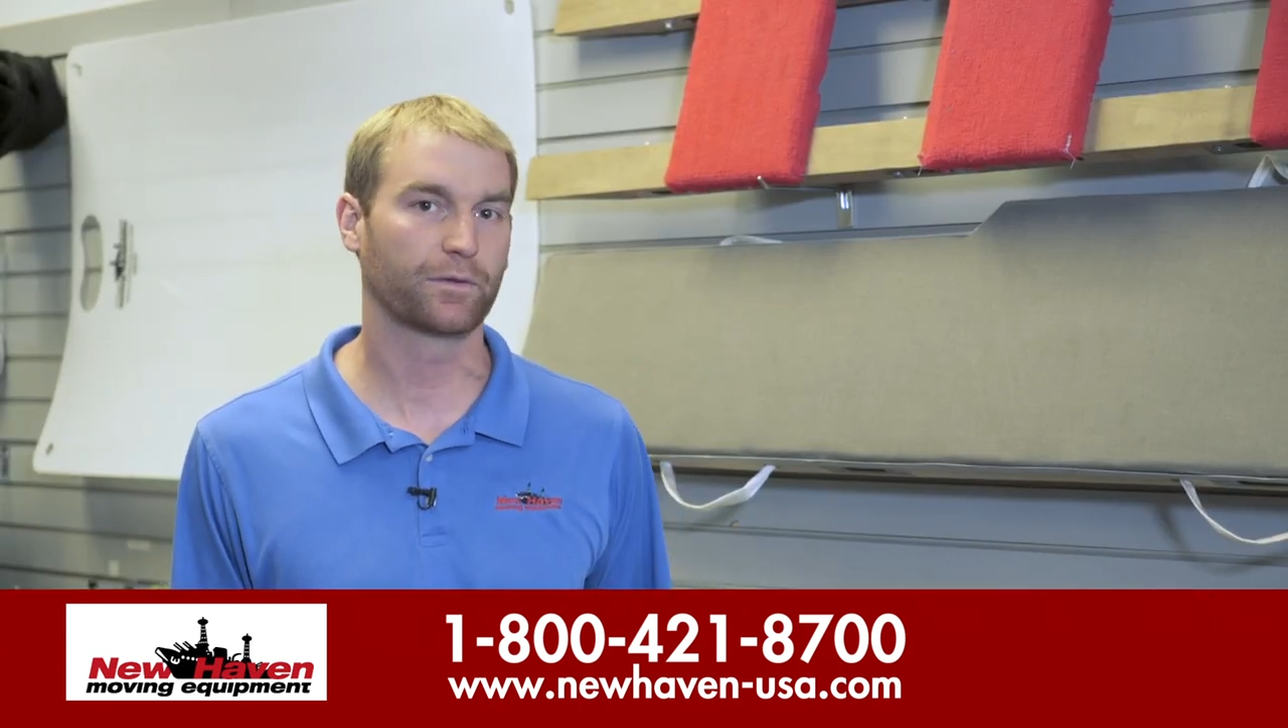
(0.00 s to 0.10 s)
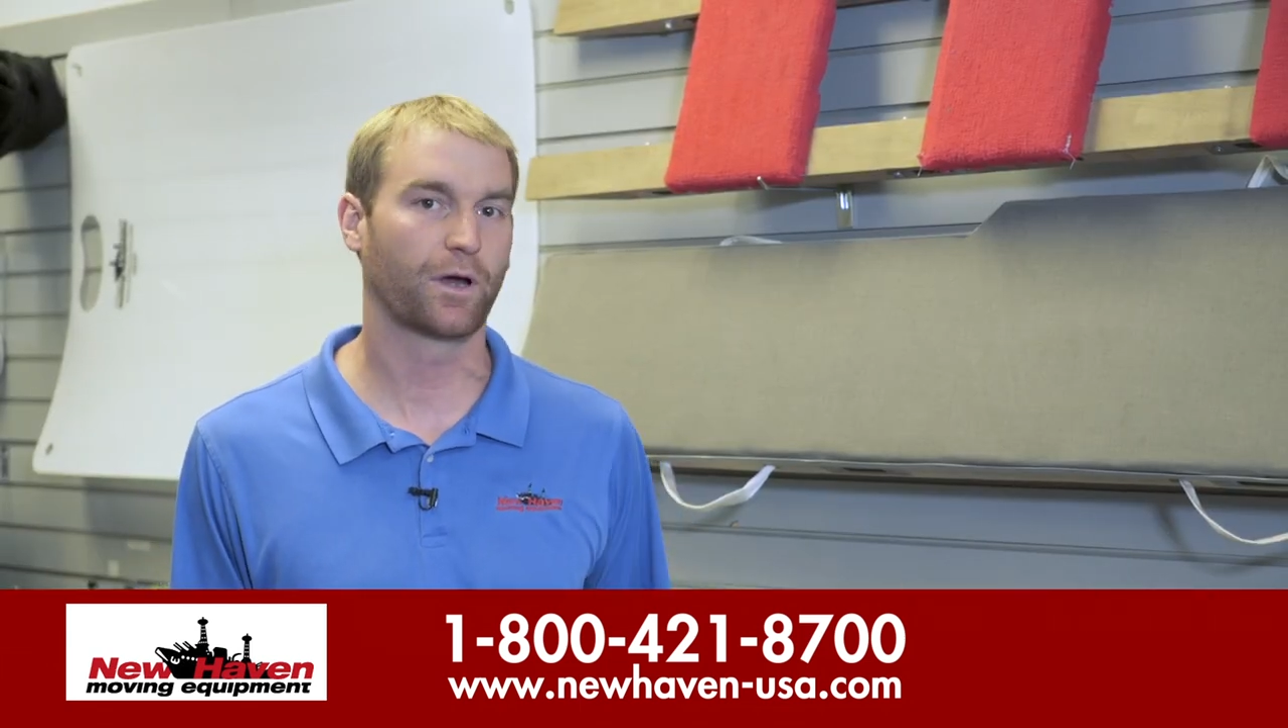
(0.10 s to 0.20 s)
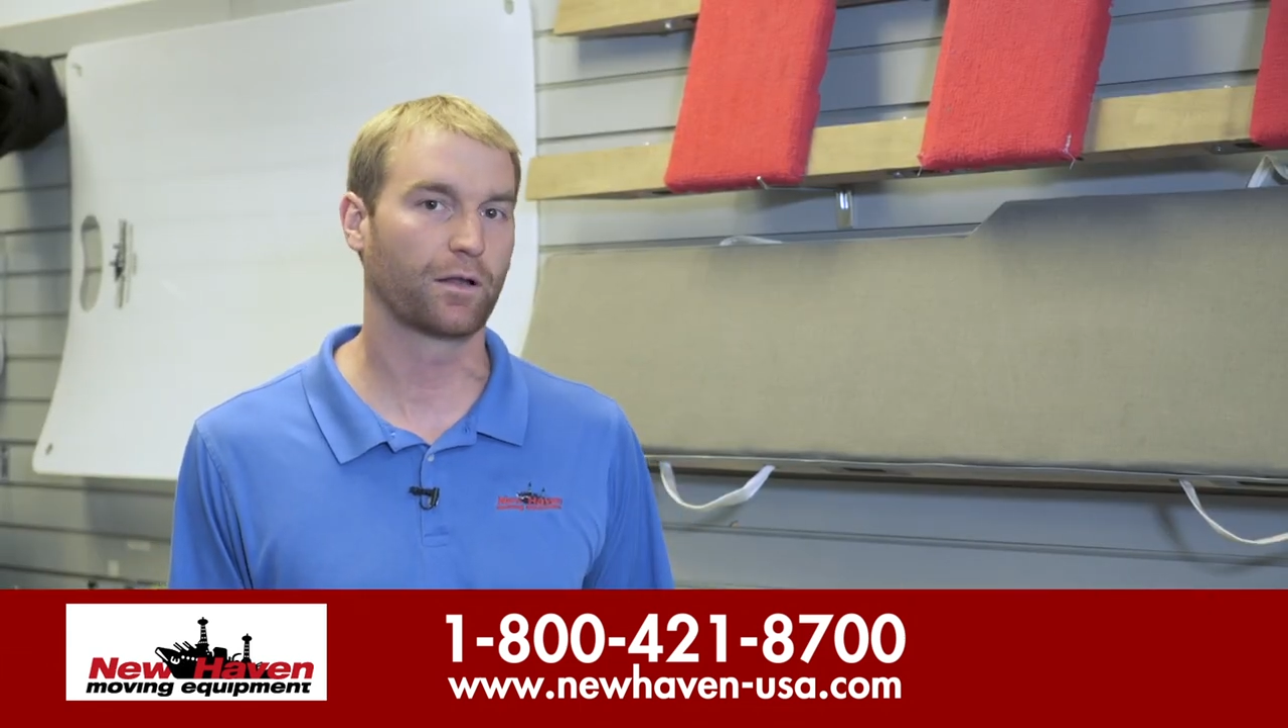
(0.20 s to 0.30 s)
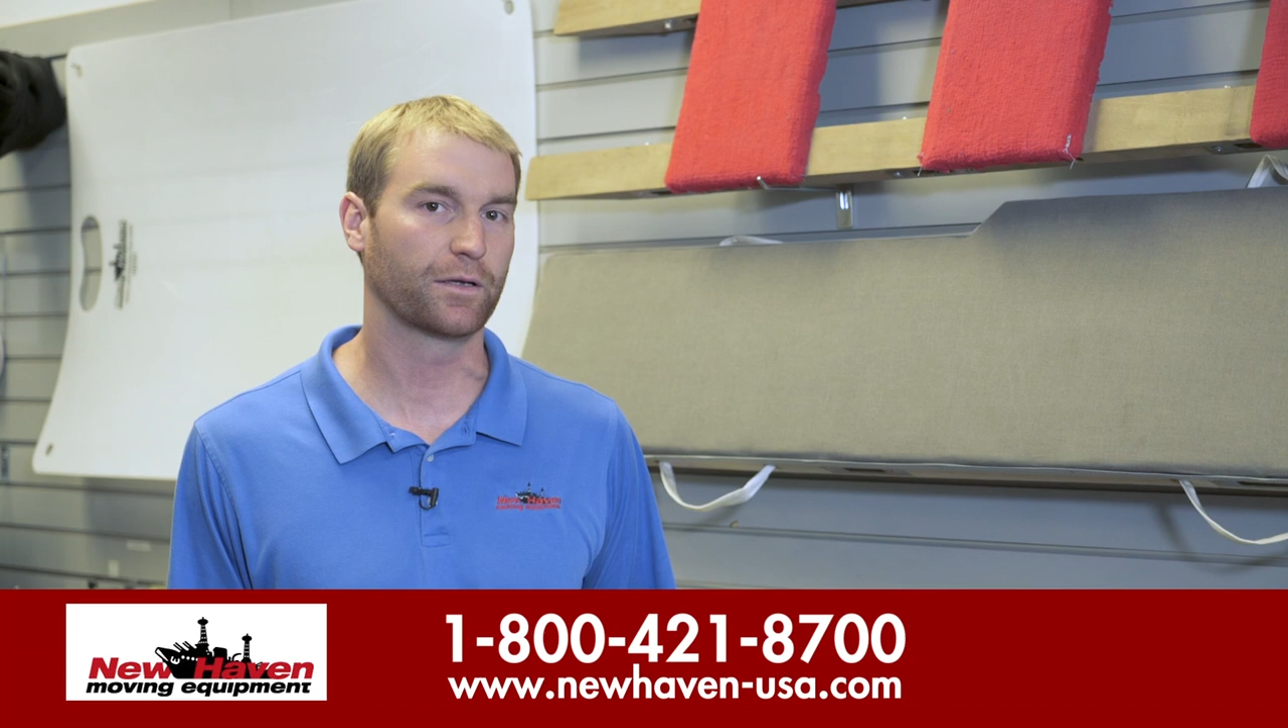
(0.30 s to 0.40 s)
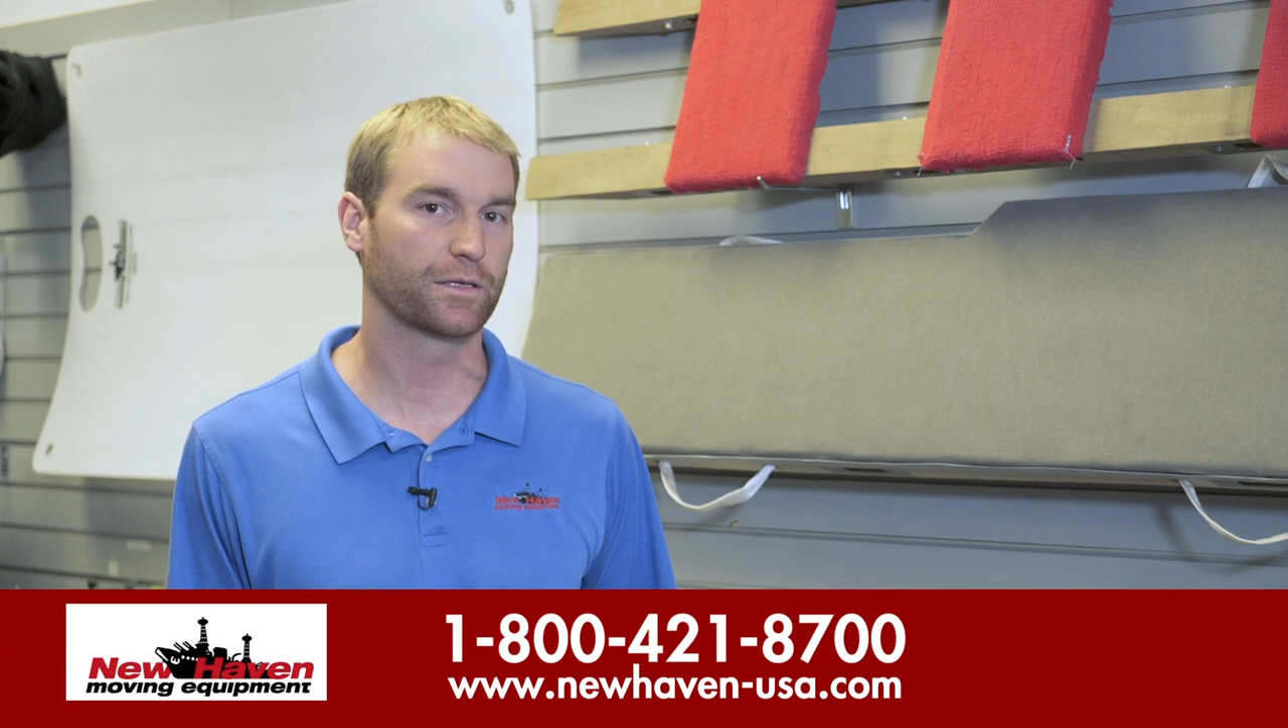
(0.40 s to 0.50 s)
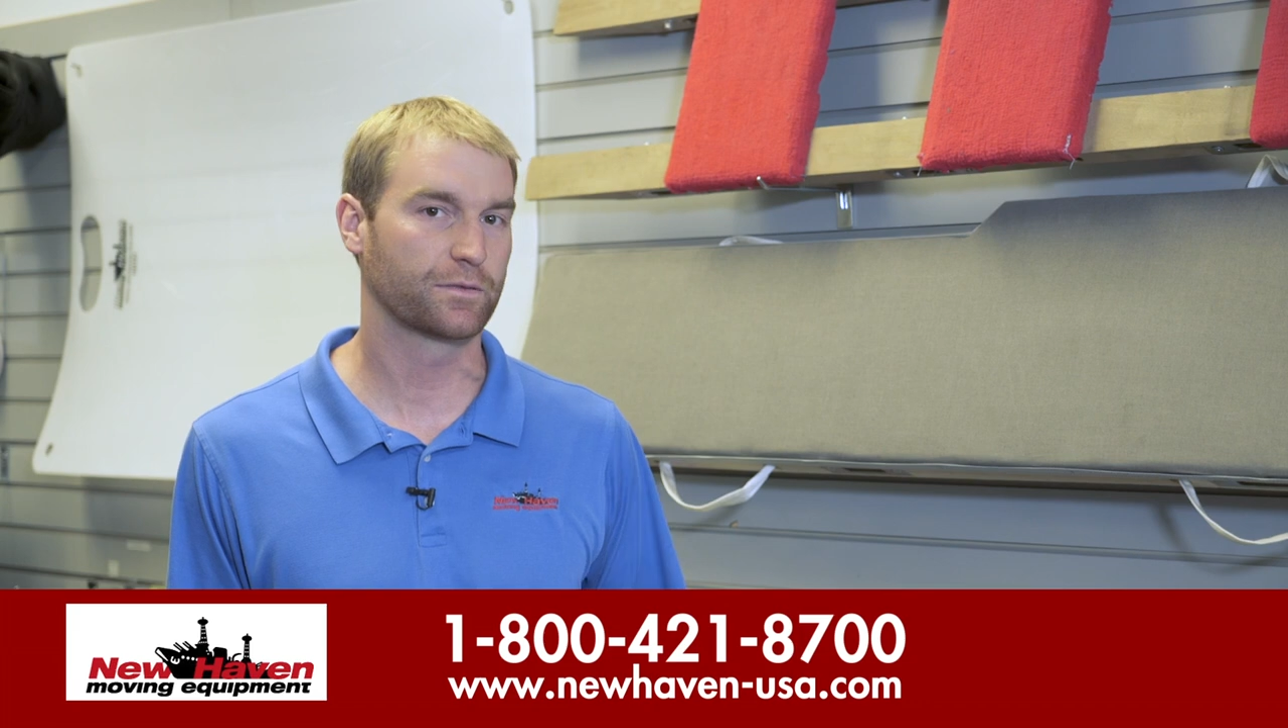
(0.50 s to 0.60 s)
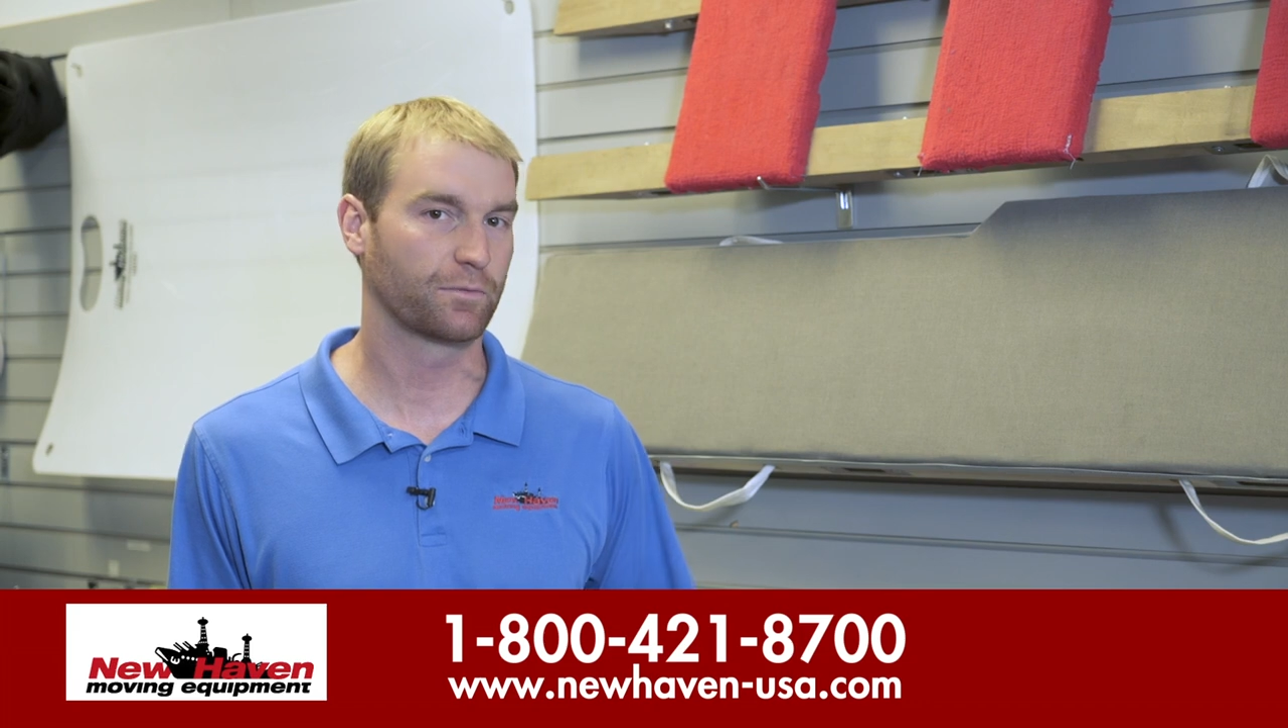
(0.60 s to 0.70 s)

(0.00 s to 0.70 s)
dollies,